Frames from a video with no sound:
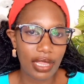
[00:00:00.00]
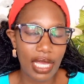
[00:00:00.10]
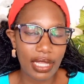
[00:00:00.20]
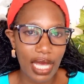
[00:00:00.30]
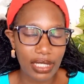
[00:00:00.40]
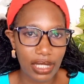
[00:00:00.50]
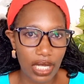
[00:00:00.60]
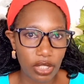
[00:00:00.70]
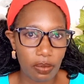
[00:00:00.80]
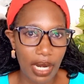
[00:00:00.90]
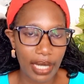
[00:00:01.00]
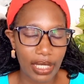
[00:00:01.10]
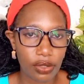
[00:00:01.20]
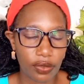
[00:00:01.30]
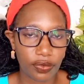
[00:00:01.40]
they're in that age
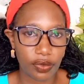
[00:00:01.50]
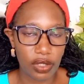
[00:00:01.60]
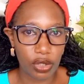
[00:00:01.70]
bracket of